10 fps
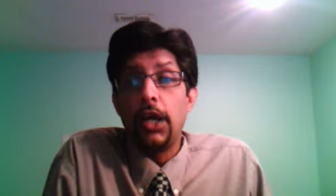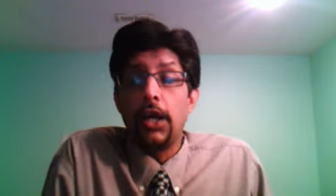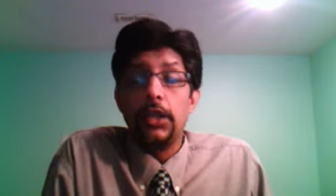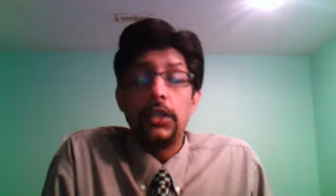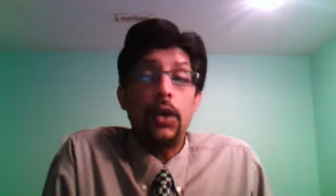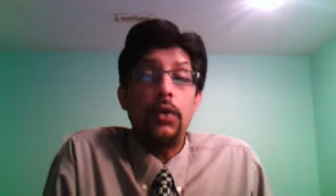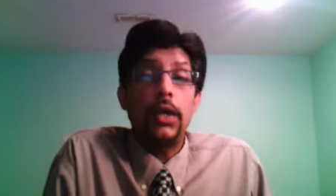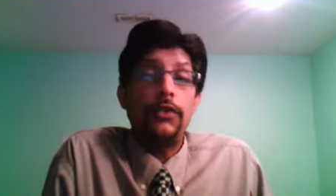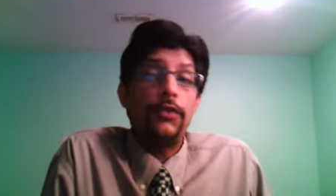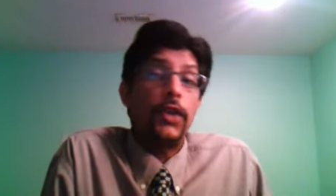now
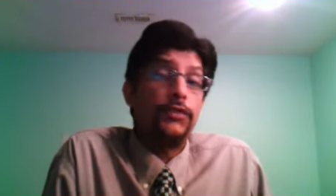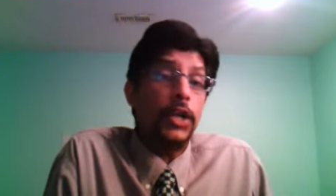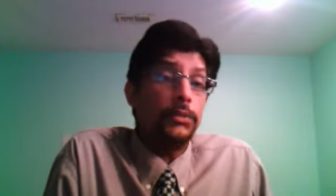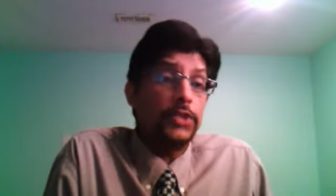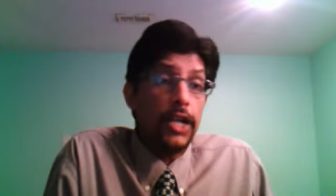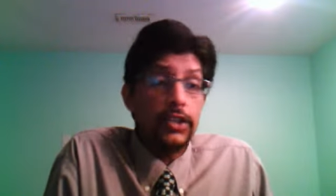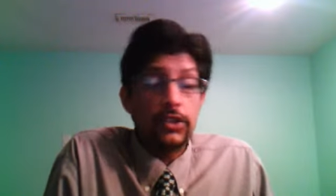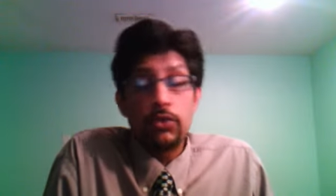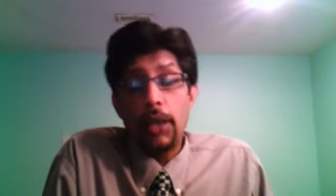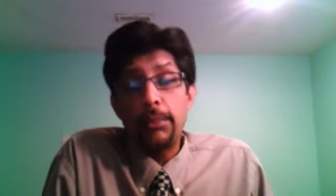if, if, James Anderson
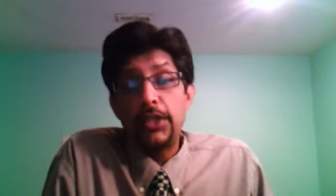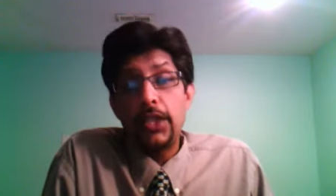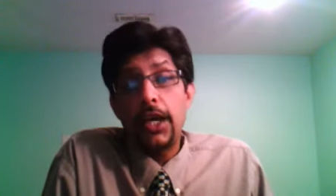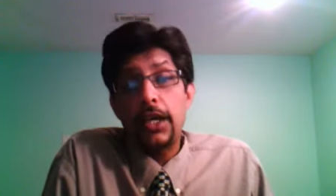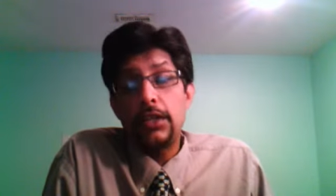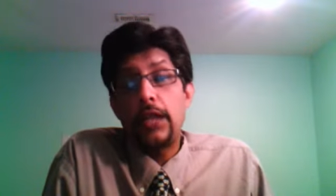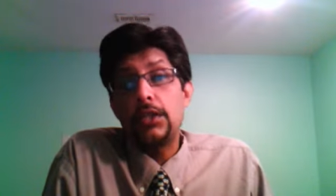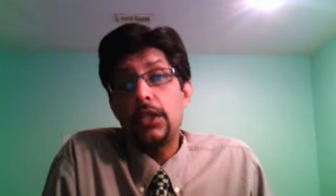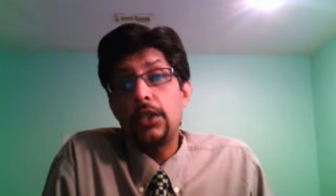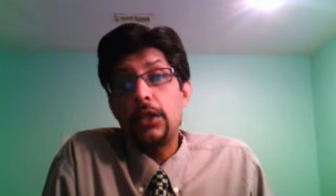would have been there I
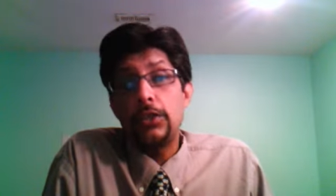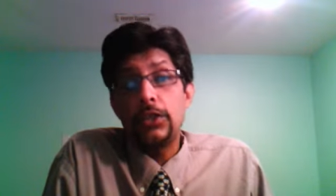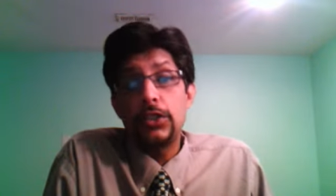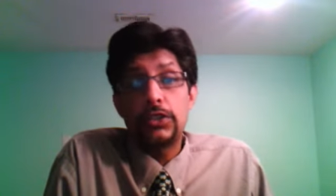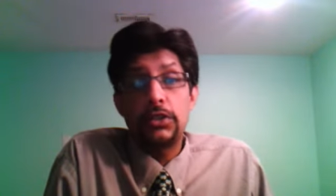think uh, this